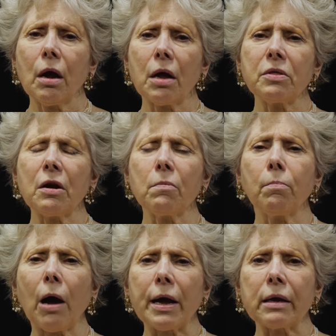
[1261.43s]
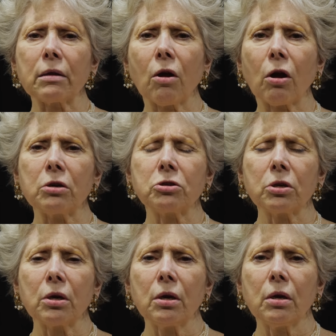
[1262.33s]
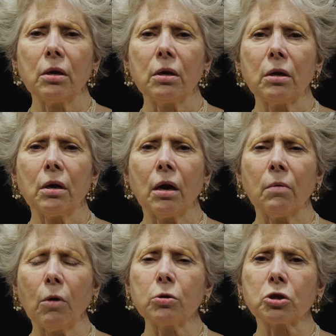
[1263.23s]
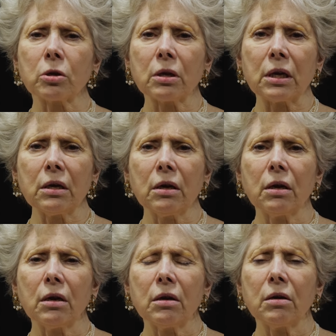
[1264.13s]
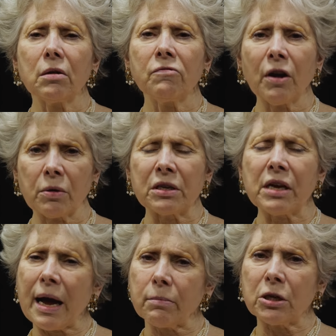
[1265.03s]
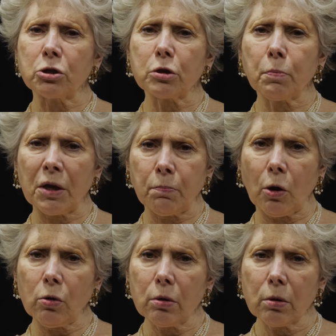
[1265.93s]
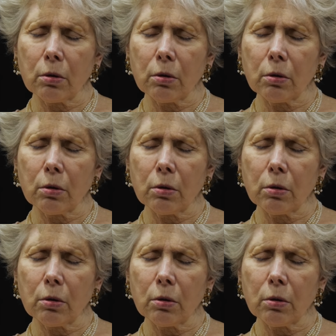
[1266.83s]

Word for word: and they're by and large emotionally very damaged people.